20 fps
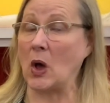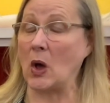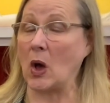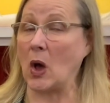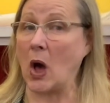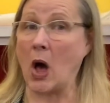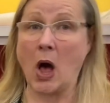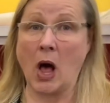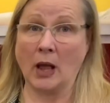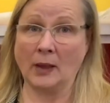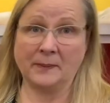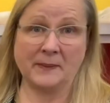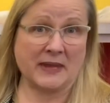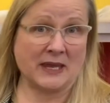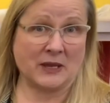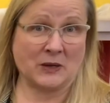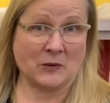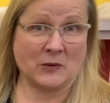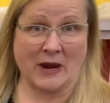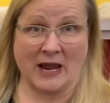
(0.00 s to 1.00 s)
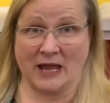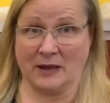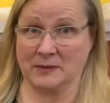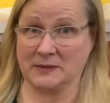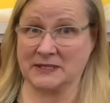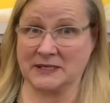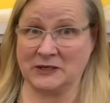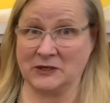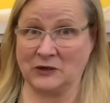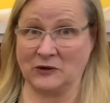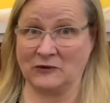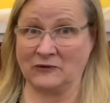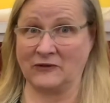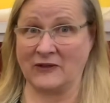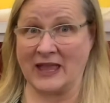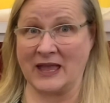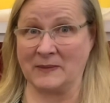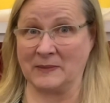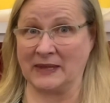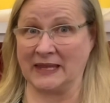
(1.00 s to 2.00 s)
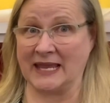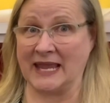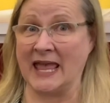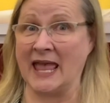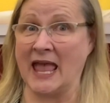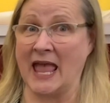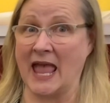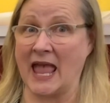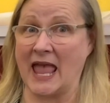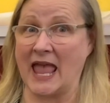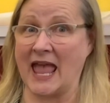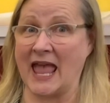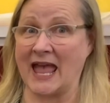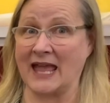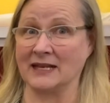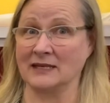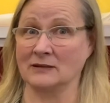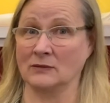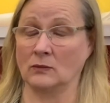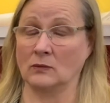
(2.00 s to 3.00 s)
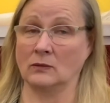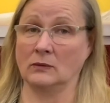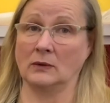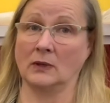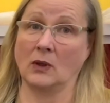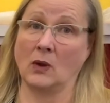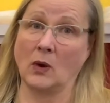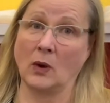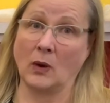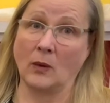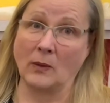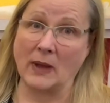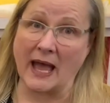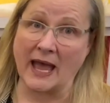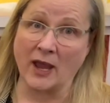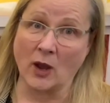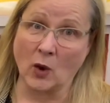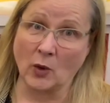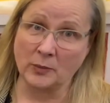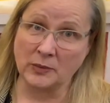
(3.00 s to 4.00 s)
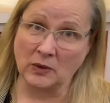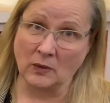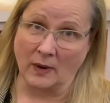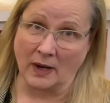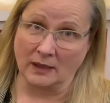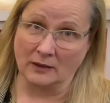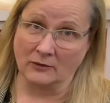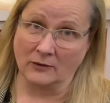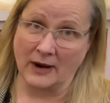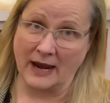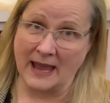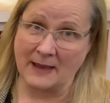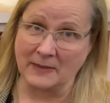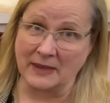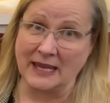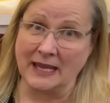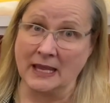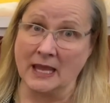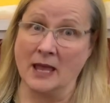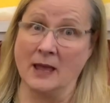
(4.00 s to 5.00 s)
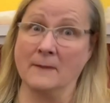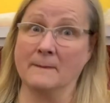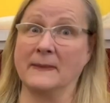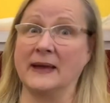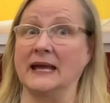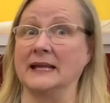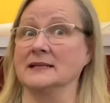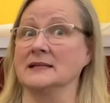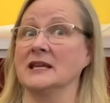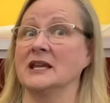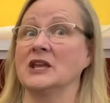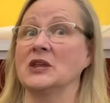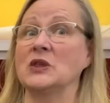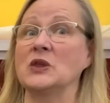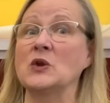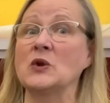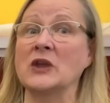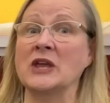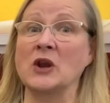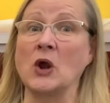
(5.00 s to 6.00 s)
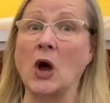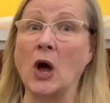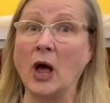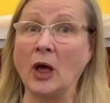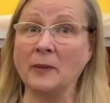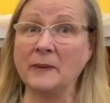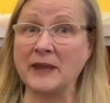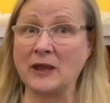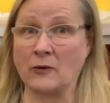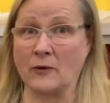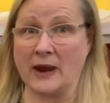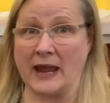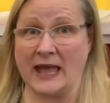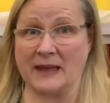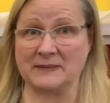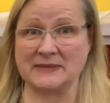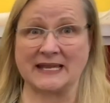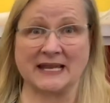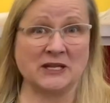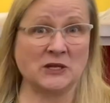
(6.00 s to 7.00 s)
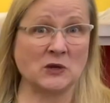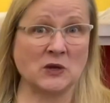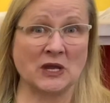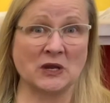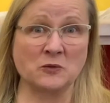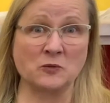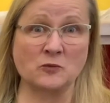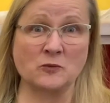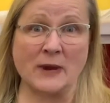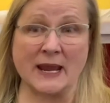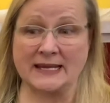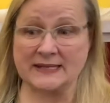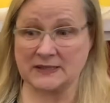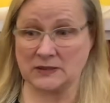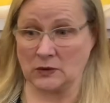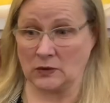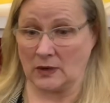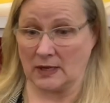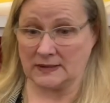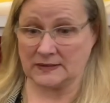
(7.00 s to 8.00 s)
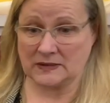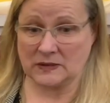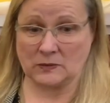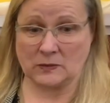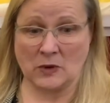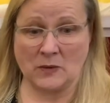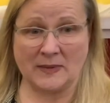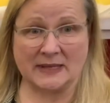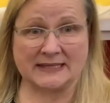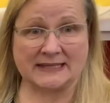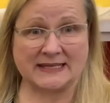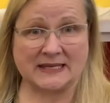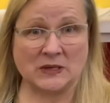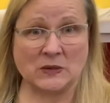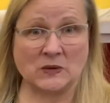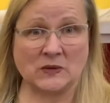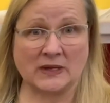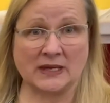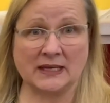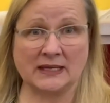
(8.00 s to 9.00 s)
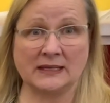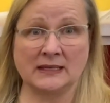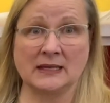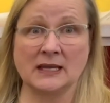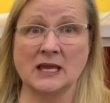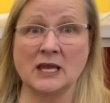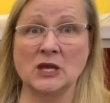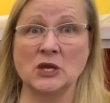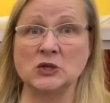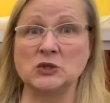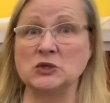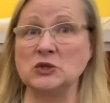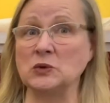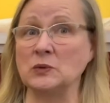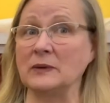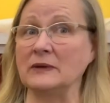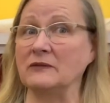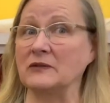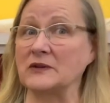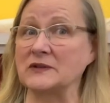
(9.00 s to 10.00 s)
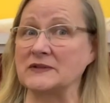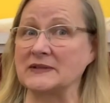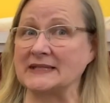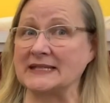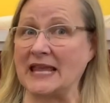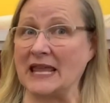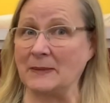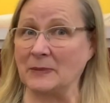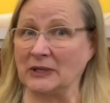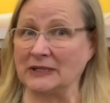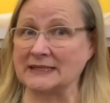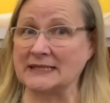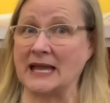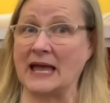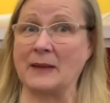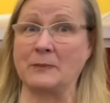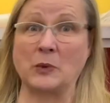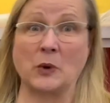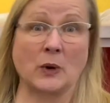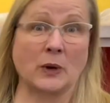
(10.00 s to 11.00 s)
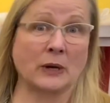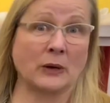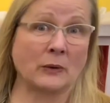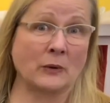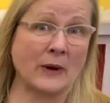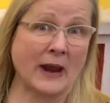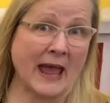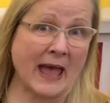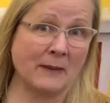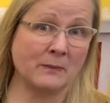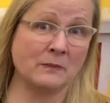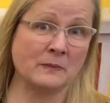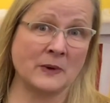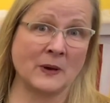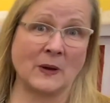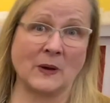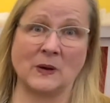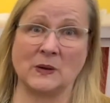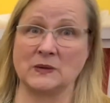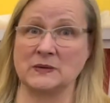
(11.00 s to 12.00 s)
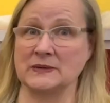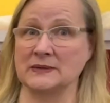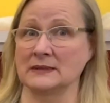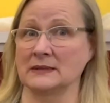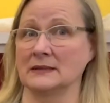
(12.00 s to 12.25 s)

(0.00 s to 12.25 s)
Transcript: all be crabs in your family, and well, I hope you aren't crabby, but you can all be crabs, and you can race across the room and see who can do reverse tabletop or crab pose